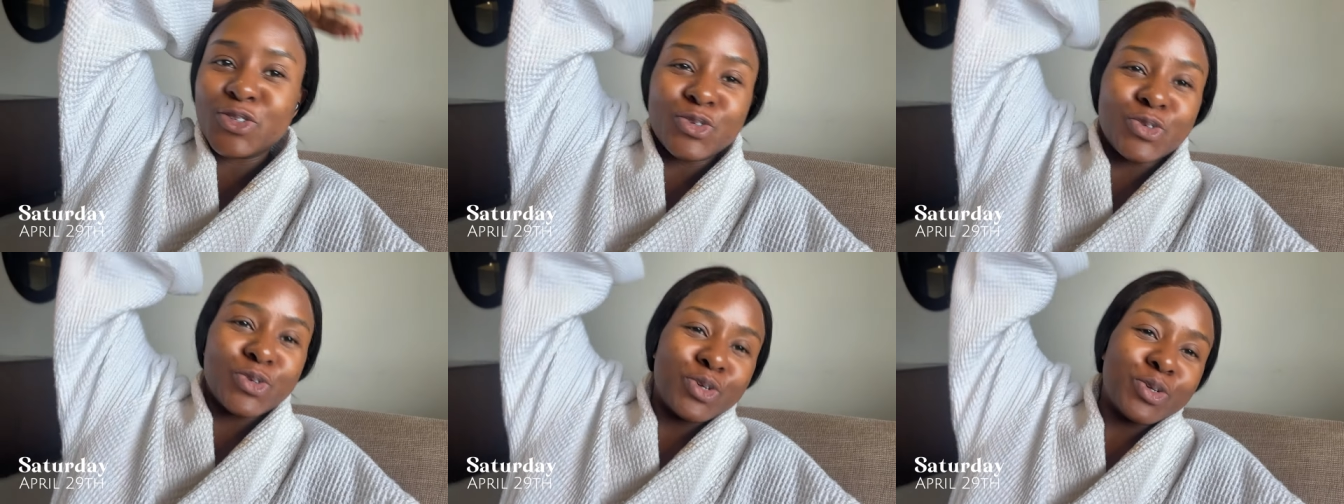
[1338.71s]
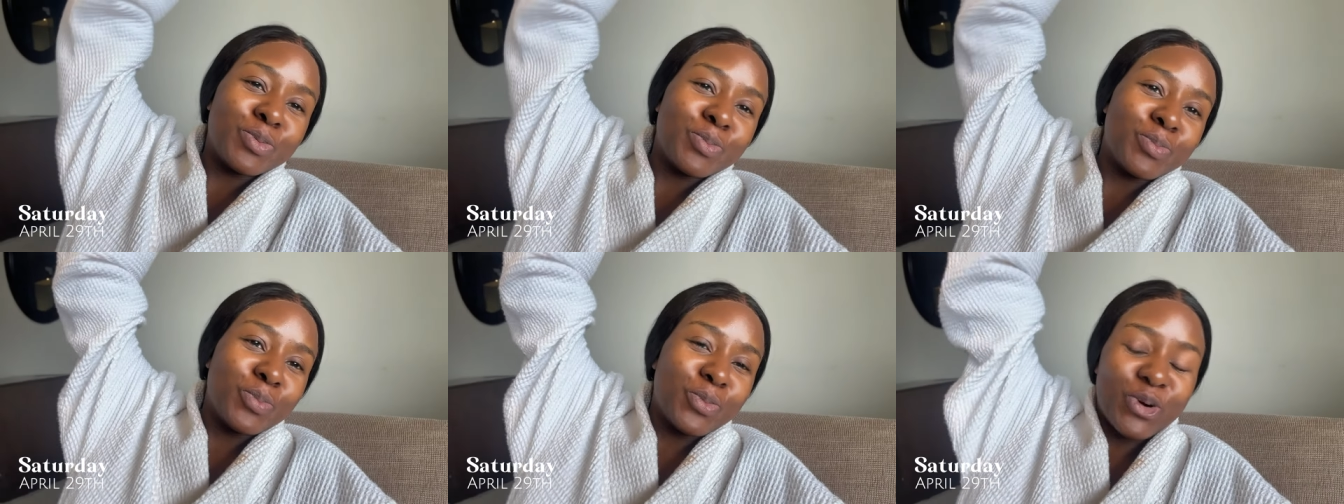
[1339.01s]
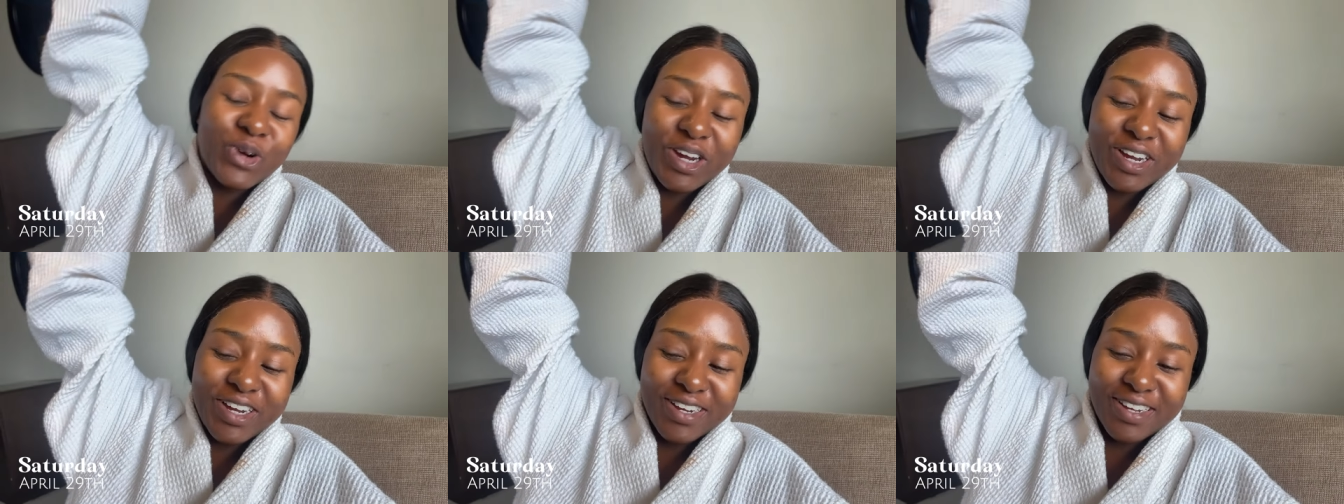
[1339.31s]
Good
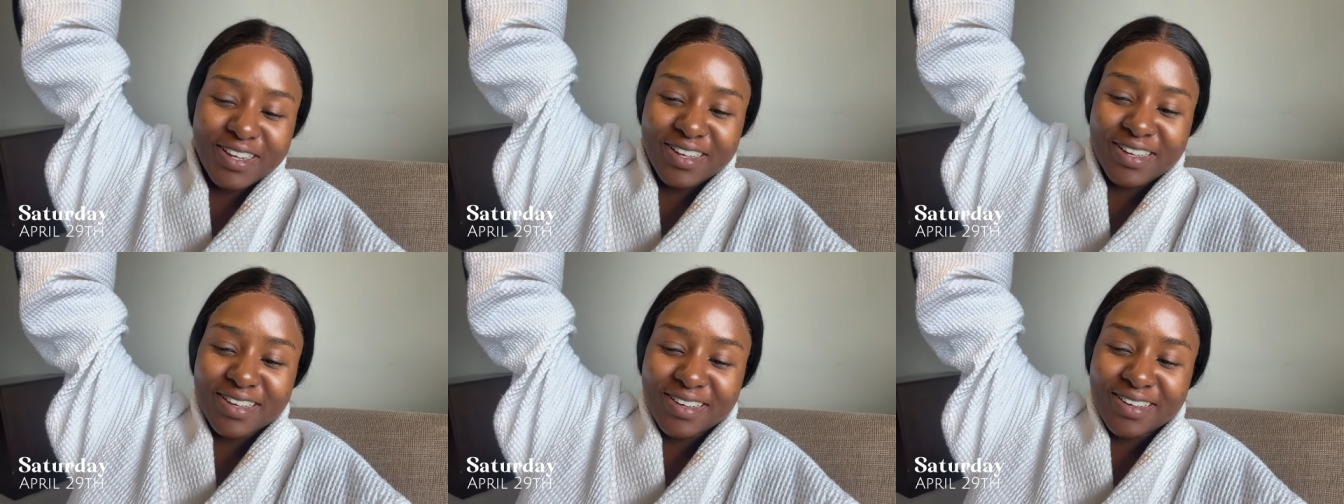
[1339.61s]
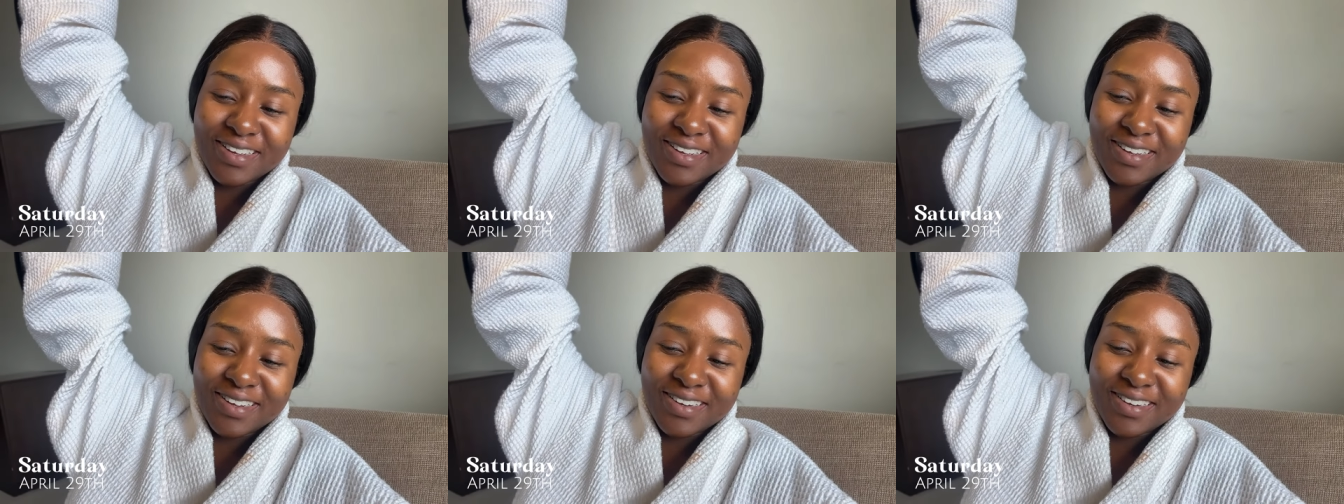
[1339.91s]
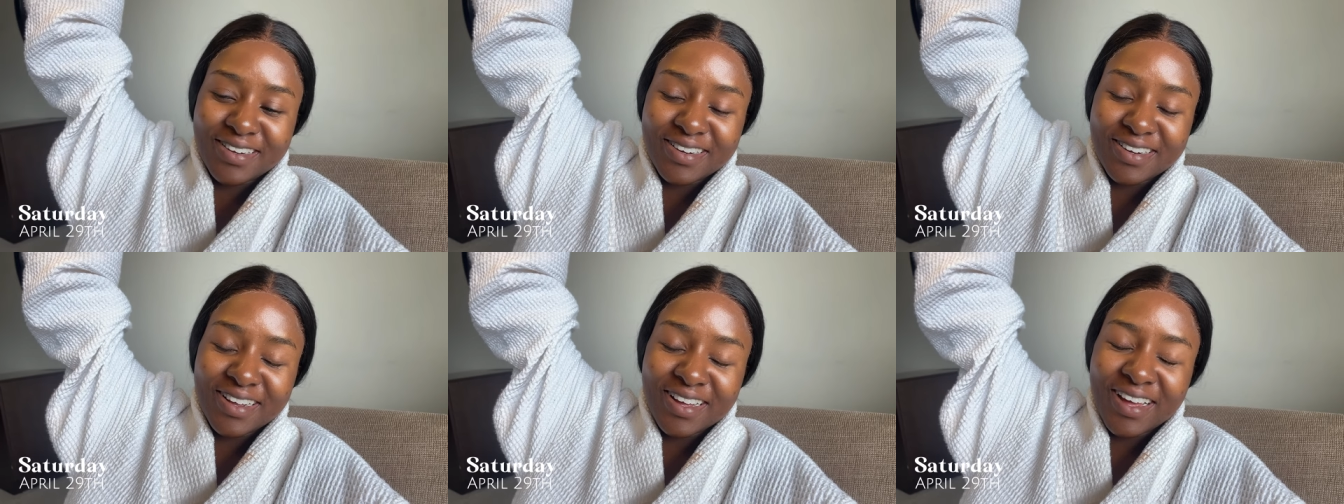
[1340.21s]

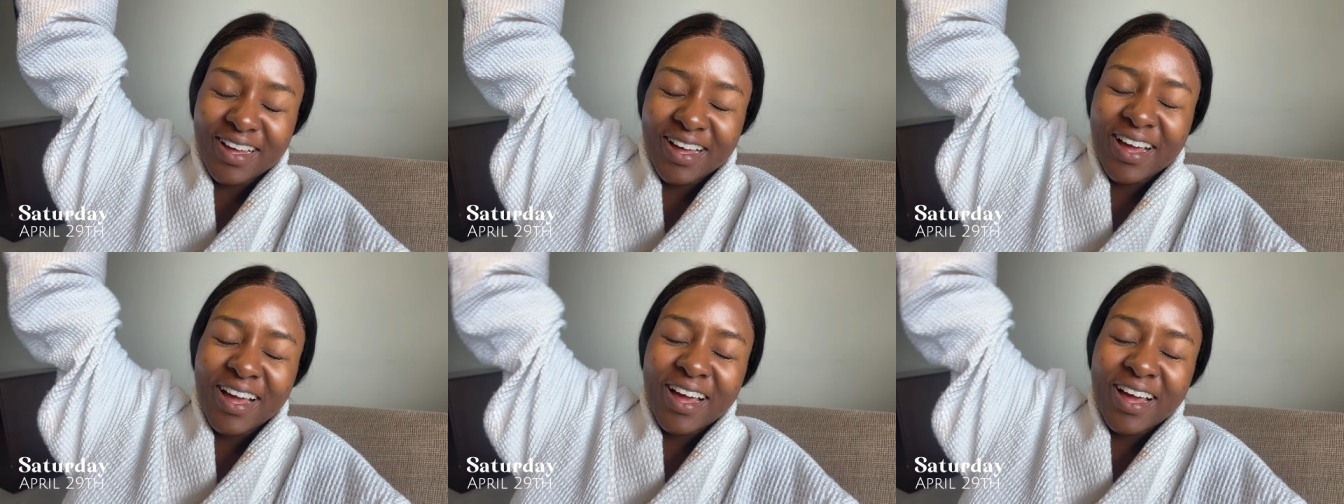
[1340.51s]
morning.